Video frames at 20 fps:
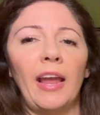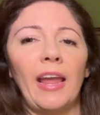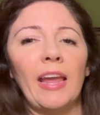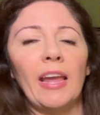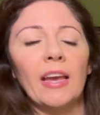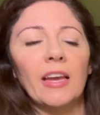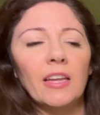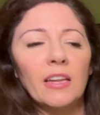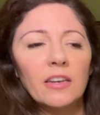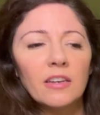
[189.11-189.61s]

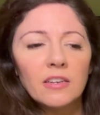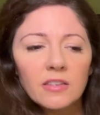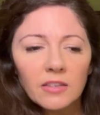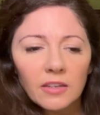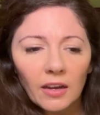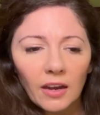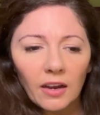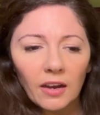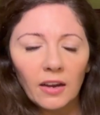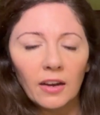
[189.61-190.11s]
And
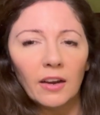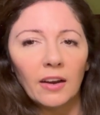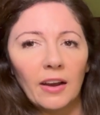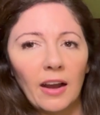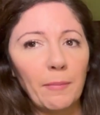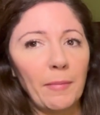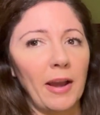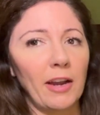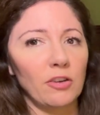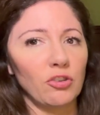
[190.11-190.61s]
uh,
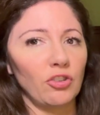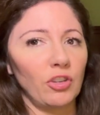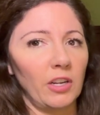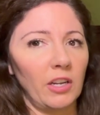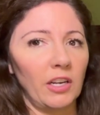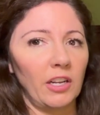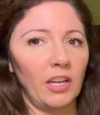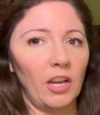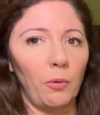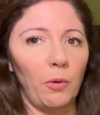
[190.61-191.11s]
I'm actually
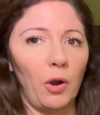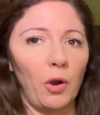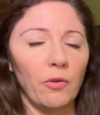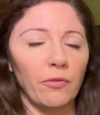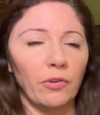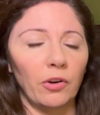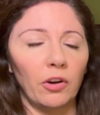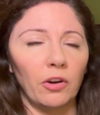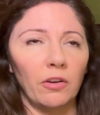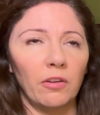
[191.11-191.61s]
going to go
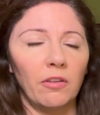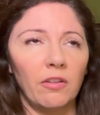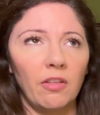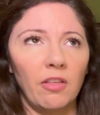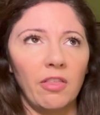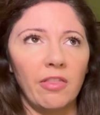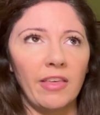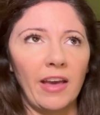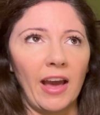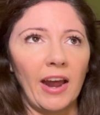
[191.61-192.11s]
over
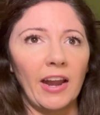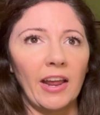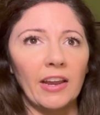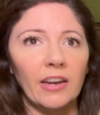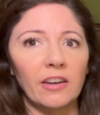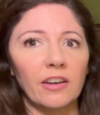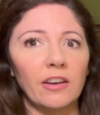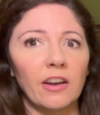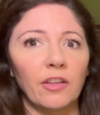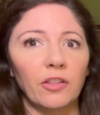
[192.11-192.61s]
that in
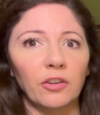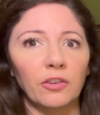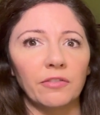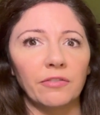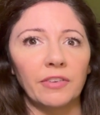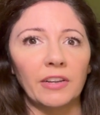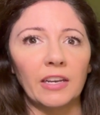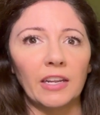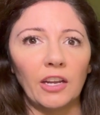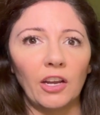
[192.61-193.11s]
another
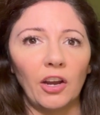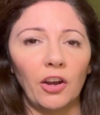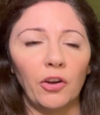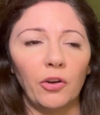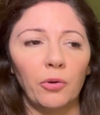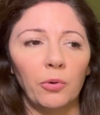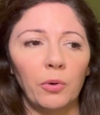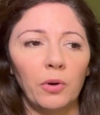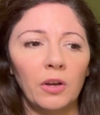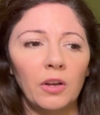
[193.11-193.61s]

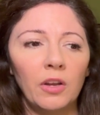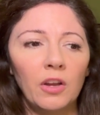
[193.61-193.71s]
video,